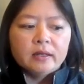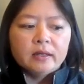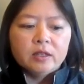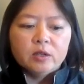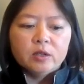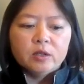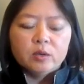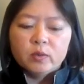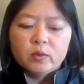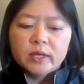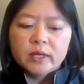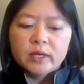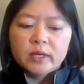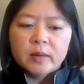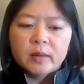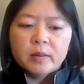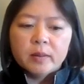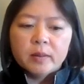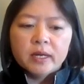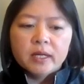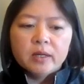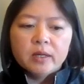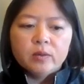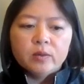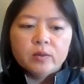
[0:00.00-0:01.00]
when we come
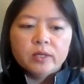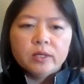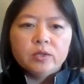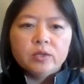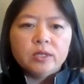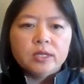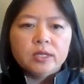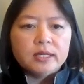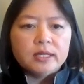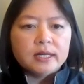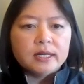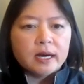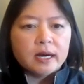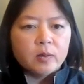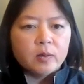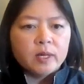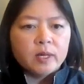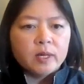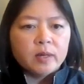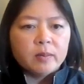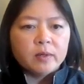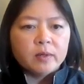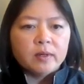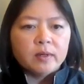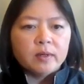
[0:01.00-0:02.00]
in, we usually tell
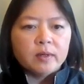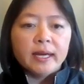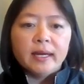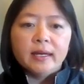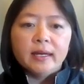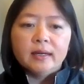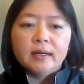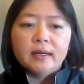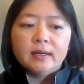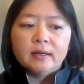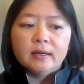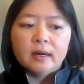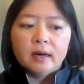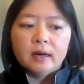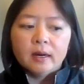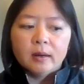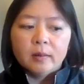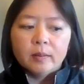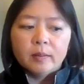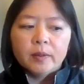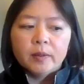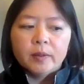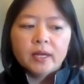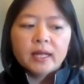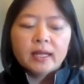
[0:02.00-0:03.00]
people, hey,
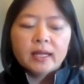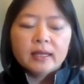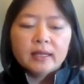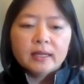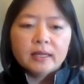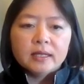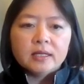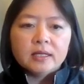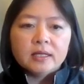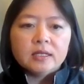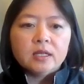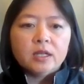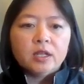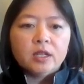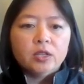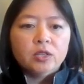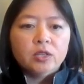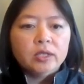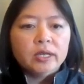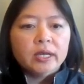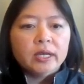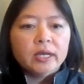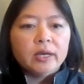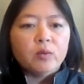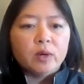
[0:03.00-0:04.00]
let's
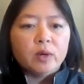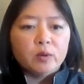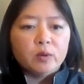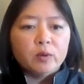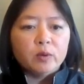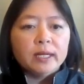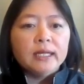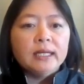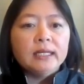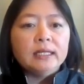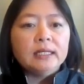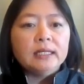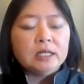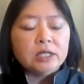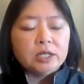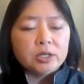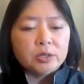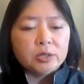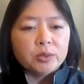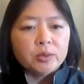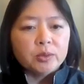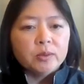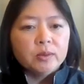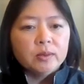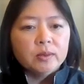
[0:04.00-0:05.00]
look at what we need to
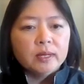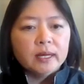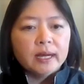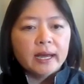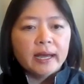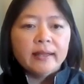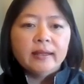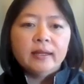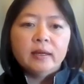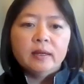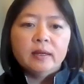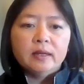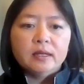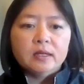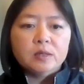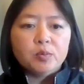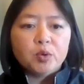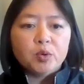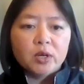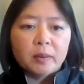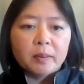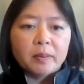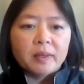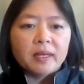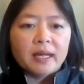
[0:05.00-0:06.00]
do, and then let's
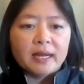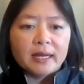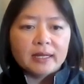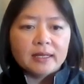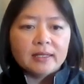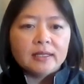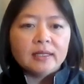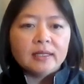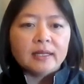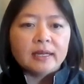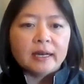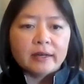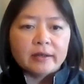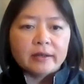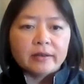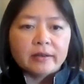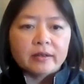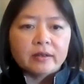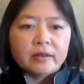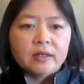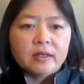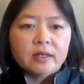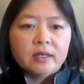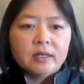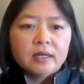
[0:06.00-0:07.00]
put a plan
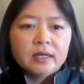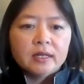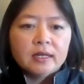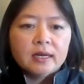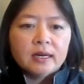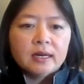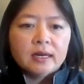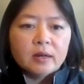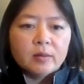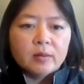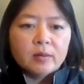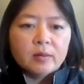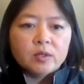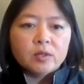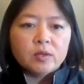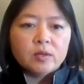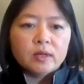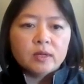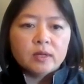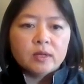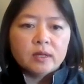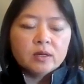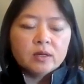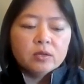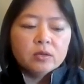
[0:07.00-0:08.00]
together so
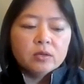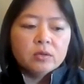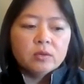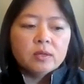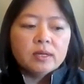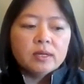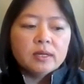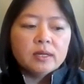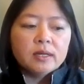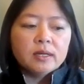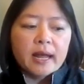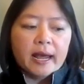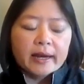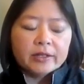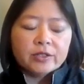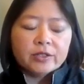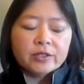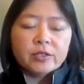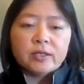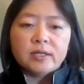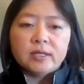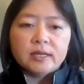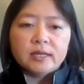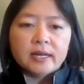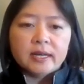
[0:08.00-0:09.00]
that you can
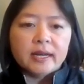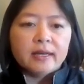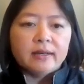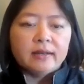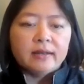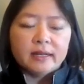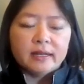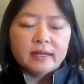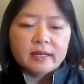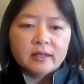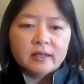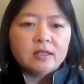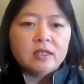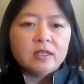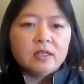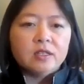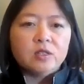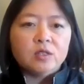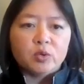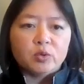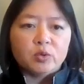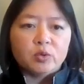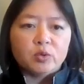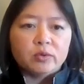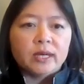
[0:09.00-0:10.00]
actually say, like, this is
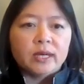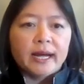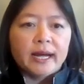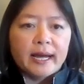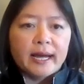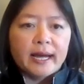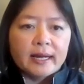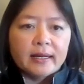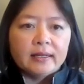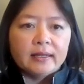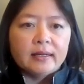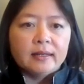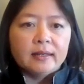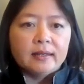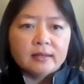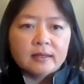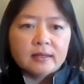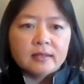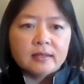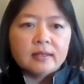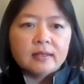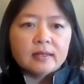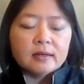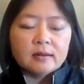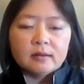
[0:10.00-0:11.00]
where we're at, and this
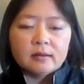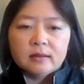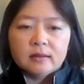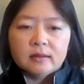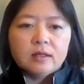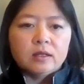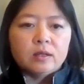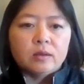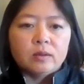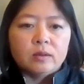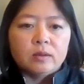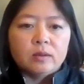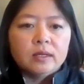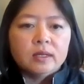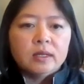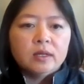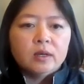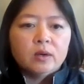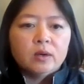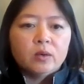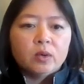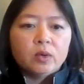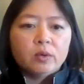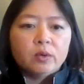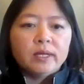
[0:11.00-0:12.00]
is
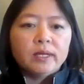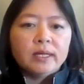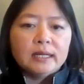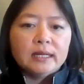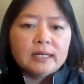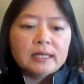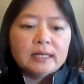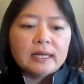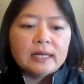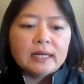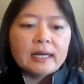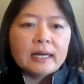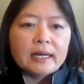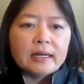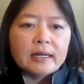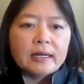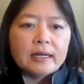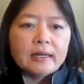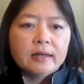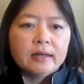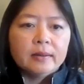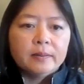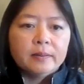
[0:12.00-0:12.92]
where we need to head.